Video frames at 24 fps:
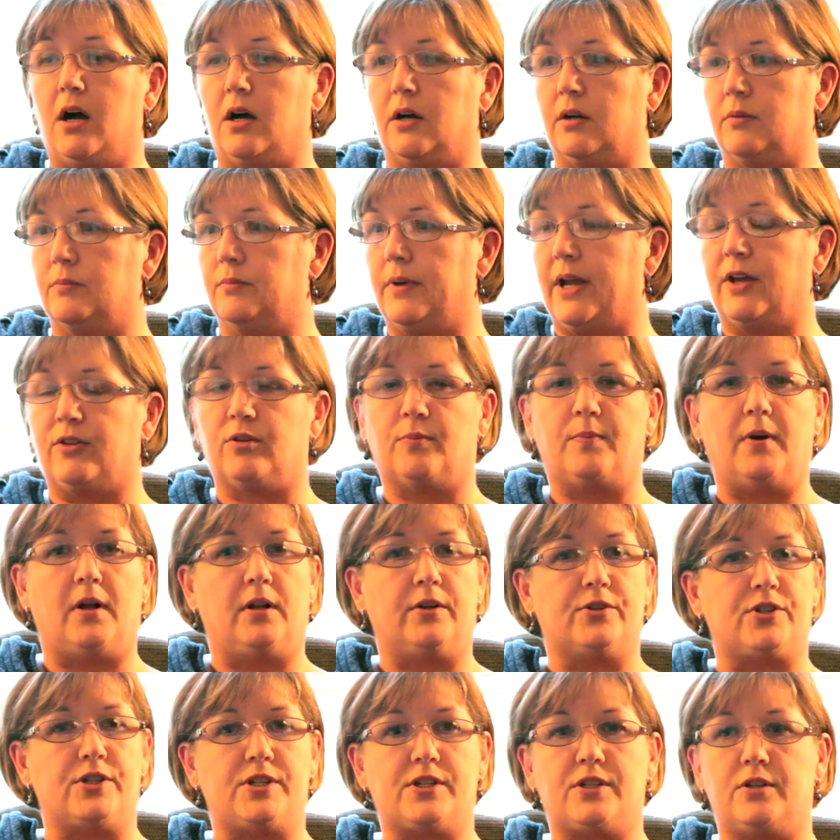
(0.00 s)

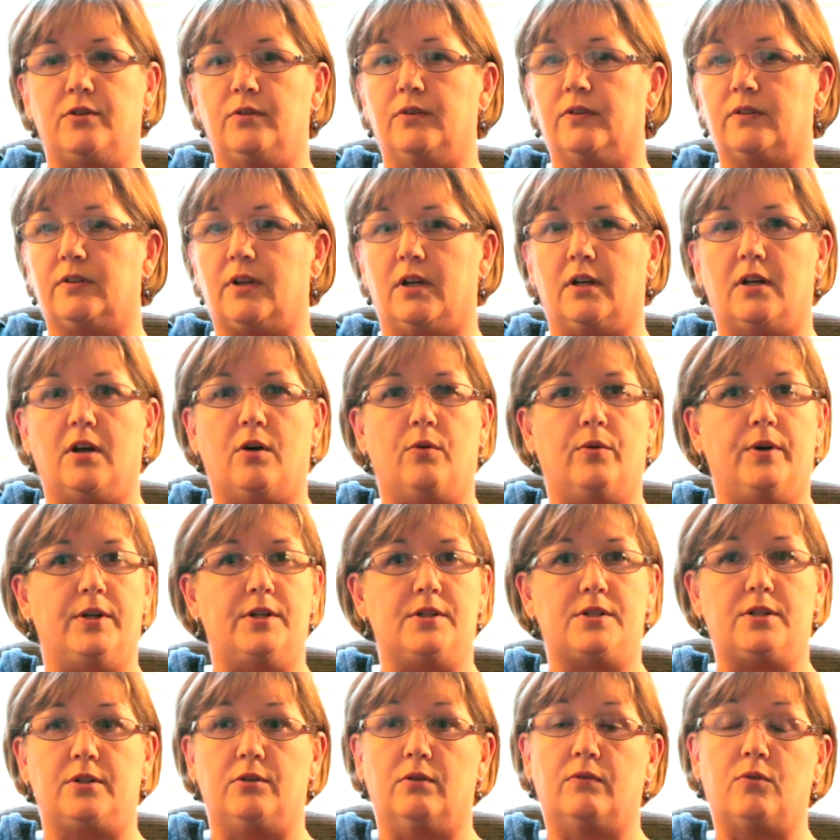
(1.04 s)
Anthropology students can go
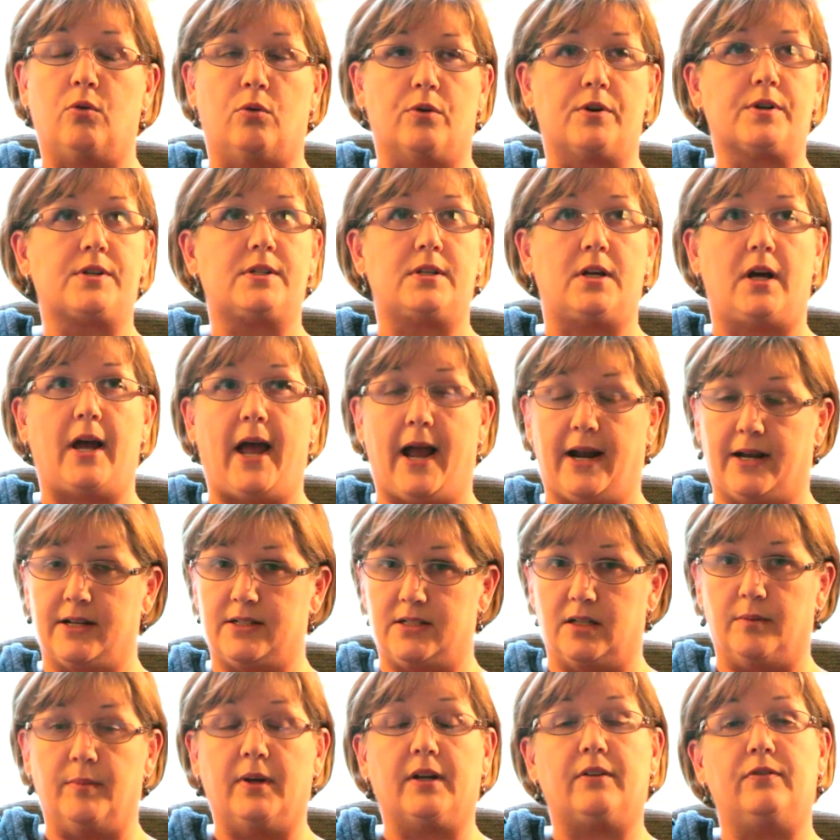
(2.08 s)
into, of course,
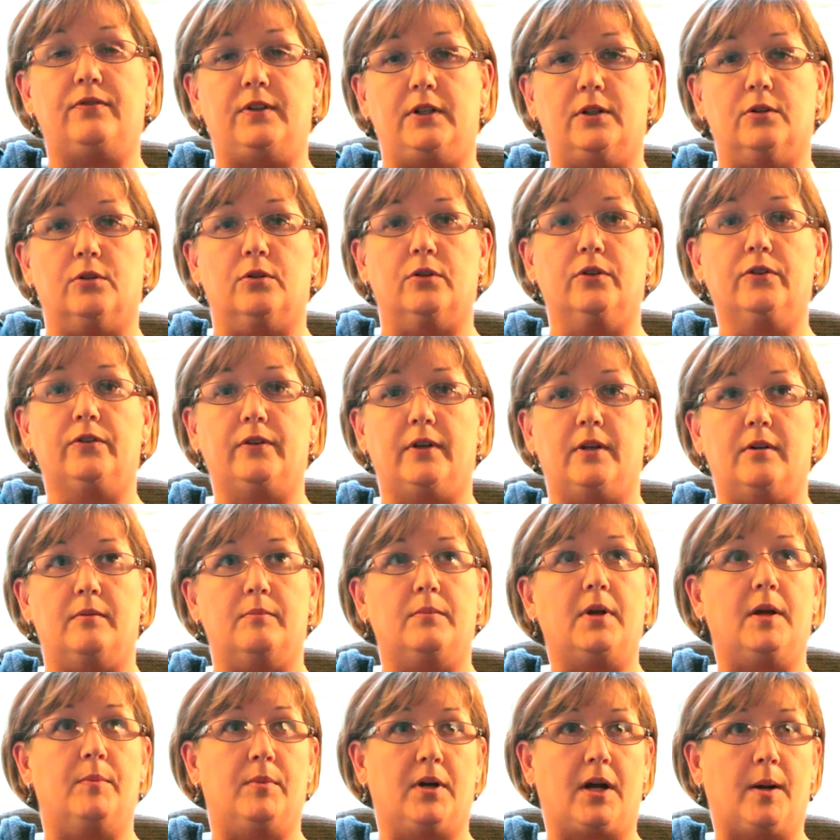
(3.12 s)
academic fields
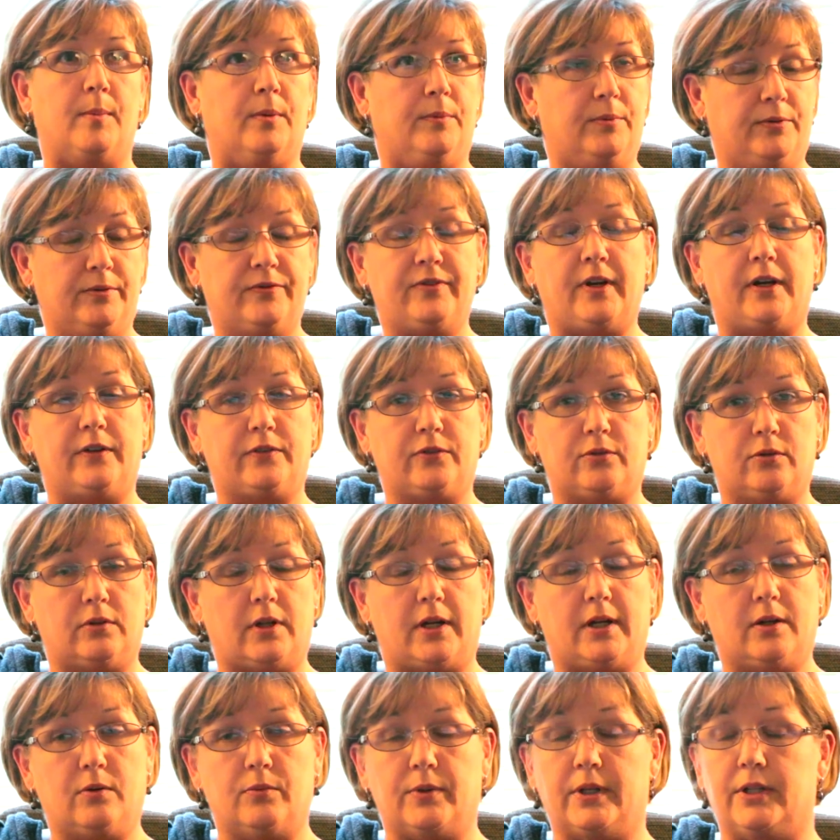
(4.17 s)
and become a
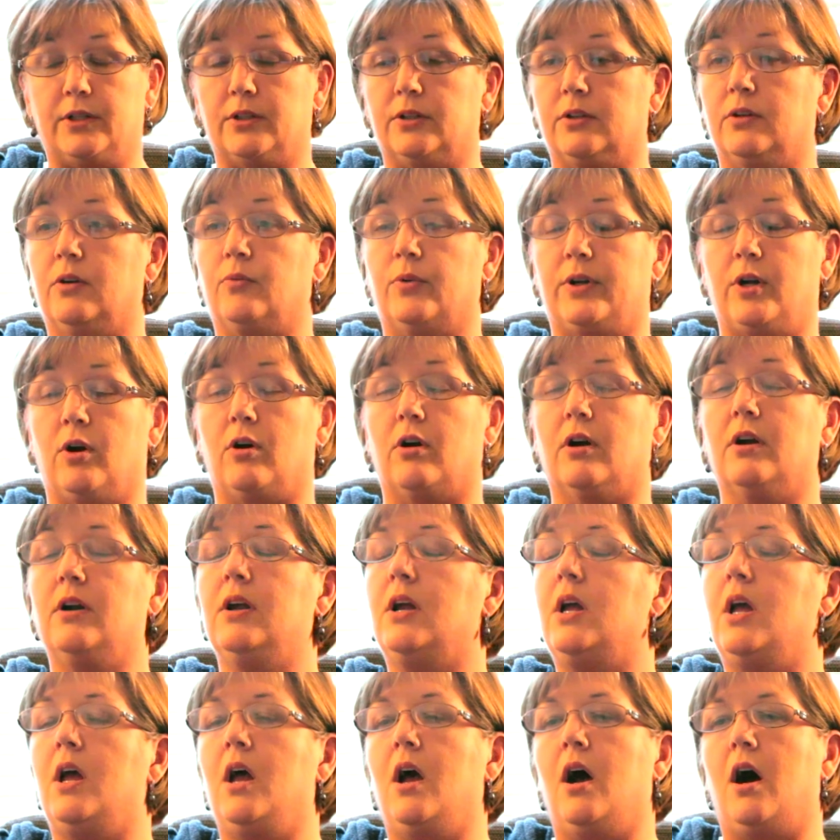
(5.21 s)
professor like we
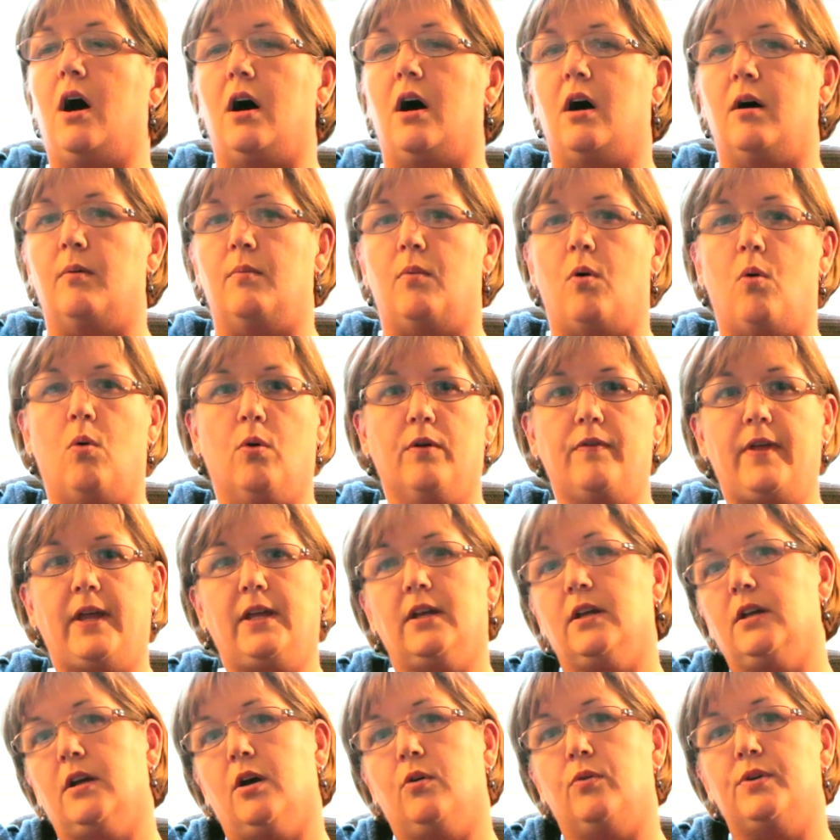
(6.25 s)
are, or
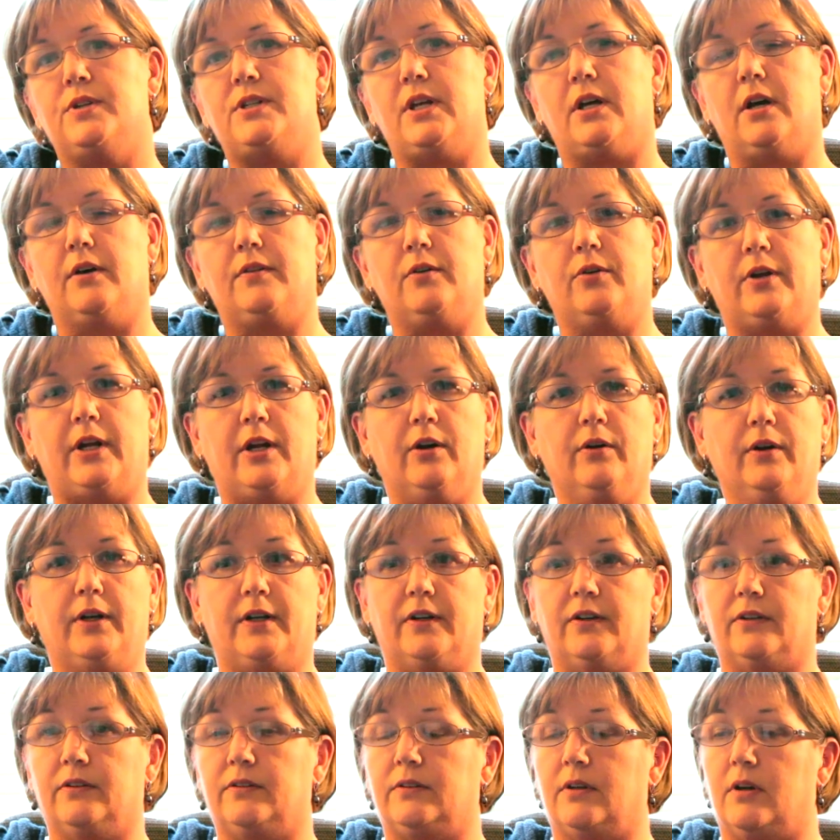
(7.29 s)
they can go into other
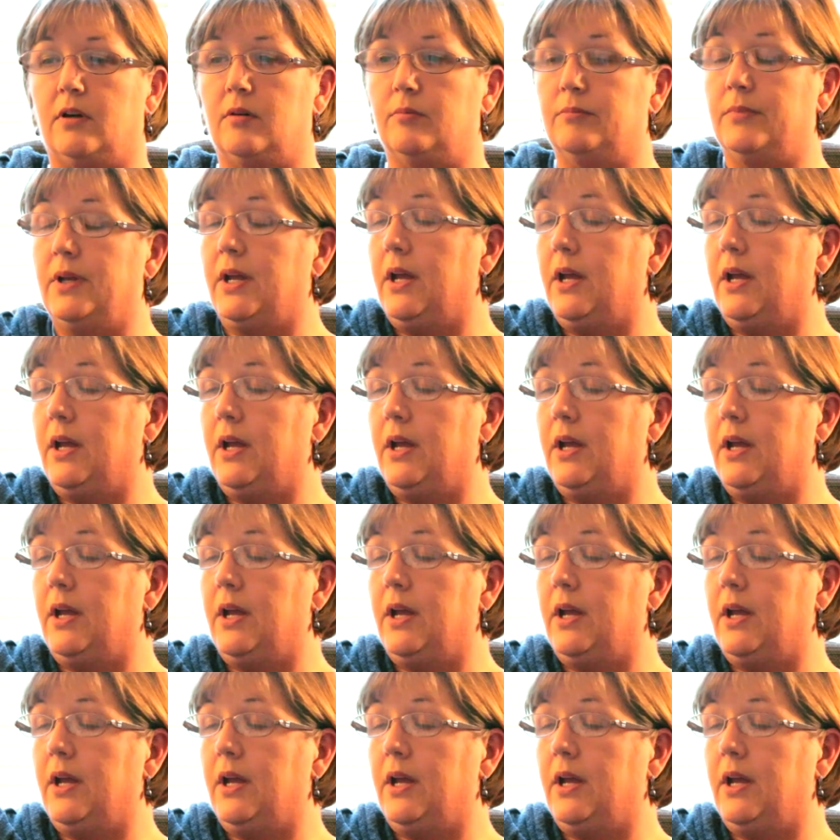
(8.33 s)
areas.